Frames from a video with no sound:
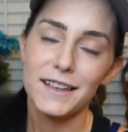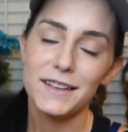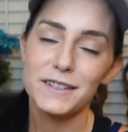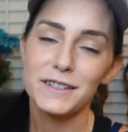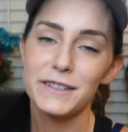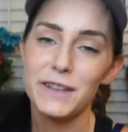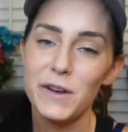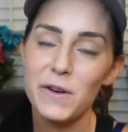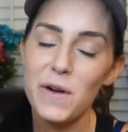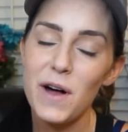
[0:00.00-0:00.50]

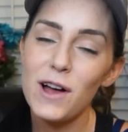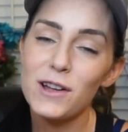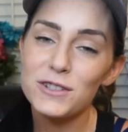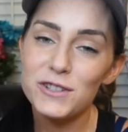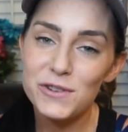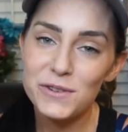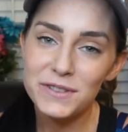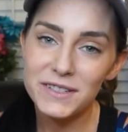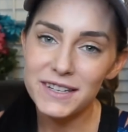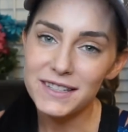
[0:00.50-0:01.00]
So all
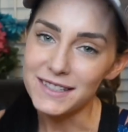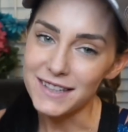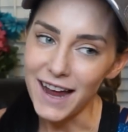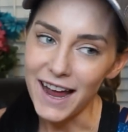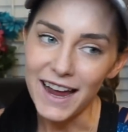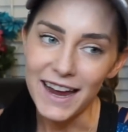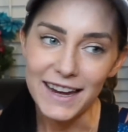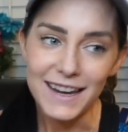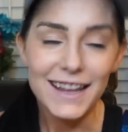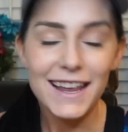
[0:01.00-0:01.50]
jokes
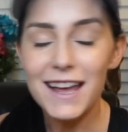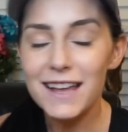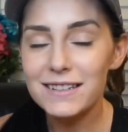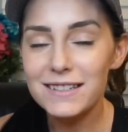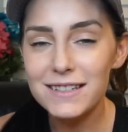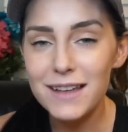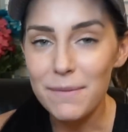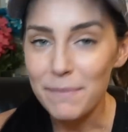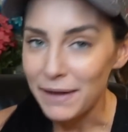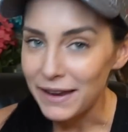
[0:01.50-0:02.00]
aside,
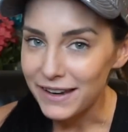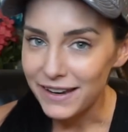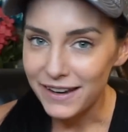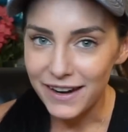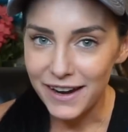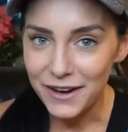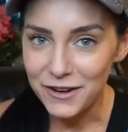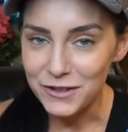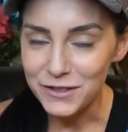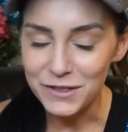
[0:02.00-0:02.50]
yes, Amanda
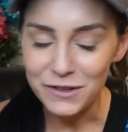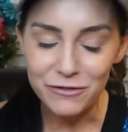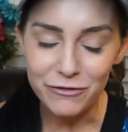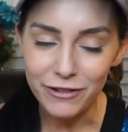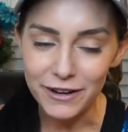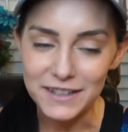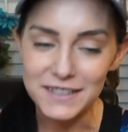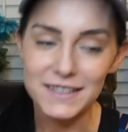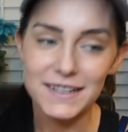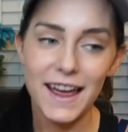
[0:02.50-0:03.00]
and I are still
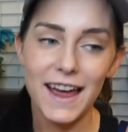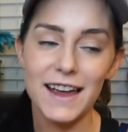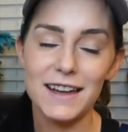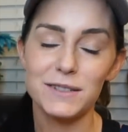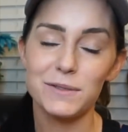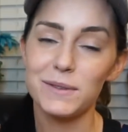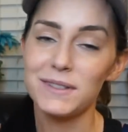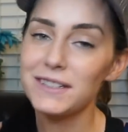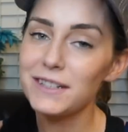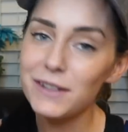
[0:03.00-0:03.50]
friends,
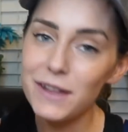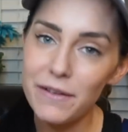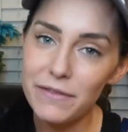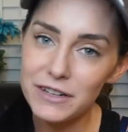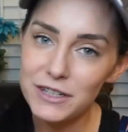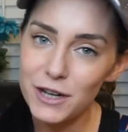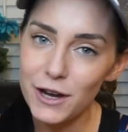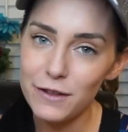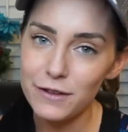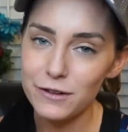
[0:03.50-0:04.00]
guys. We still love
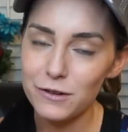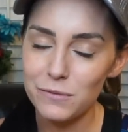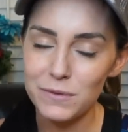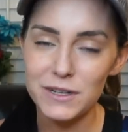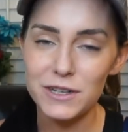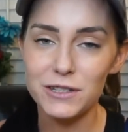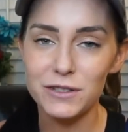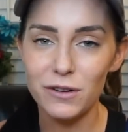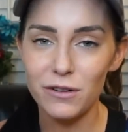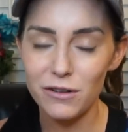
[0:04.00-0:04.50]
each other. We
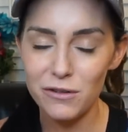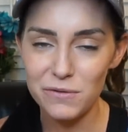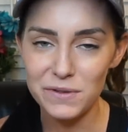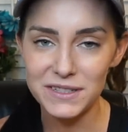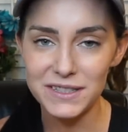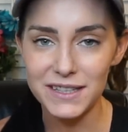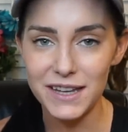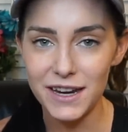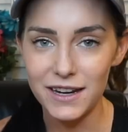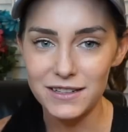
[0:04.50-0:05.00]
just don't
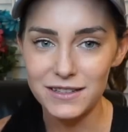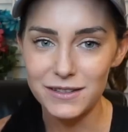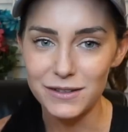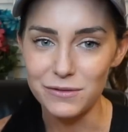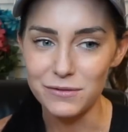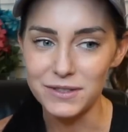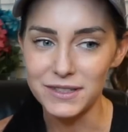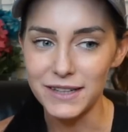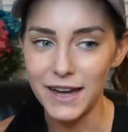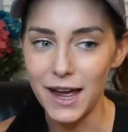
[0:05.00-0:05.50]
always think
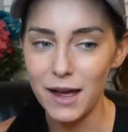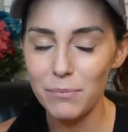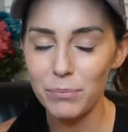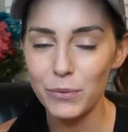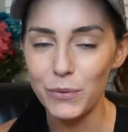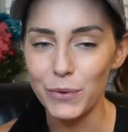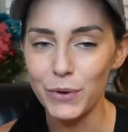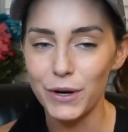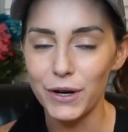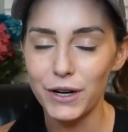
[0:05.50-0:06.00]
to snap
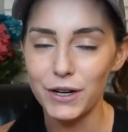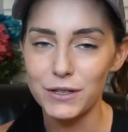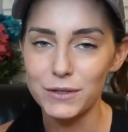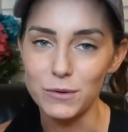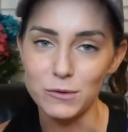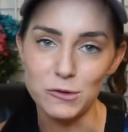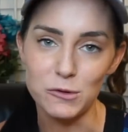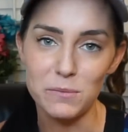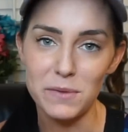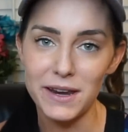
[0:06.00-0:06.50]
or
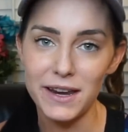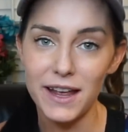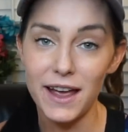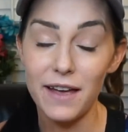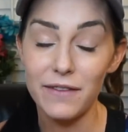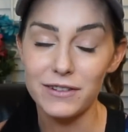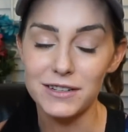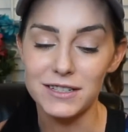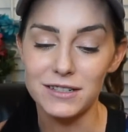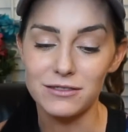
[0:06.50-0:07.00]
social media
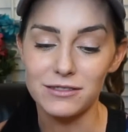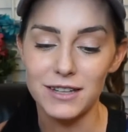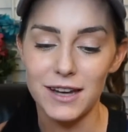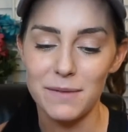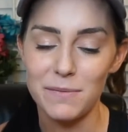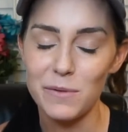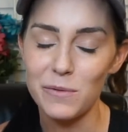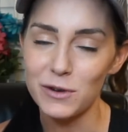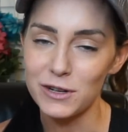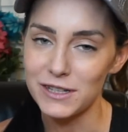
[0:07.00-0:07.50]
every single
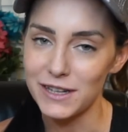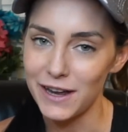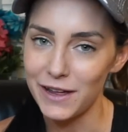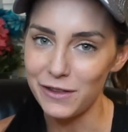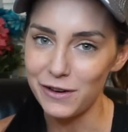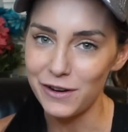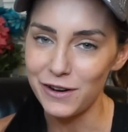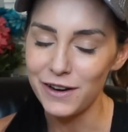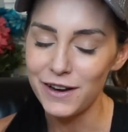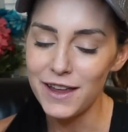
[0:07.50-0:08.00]
time that we're
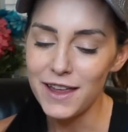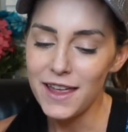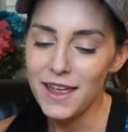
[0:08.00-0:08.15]
together.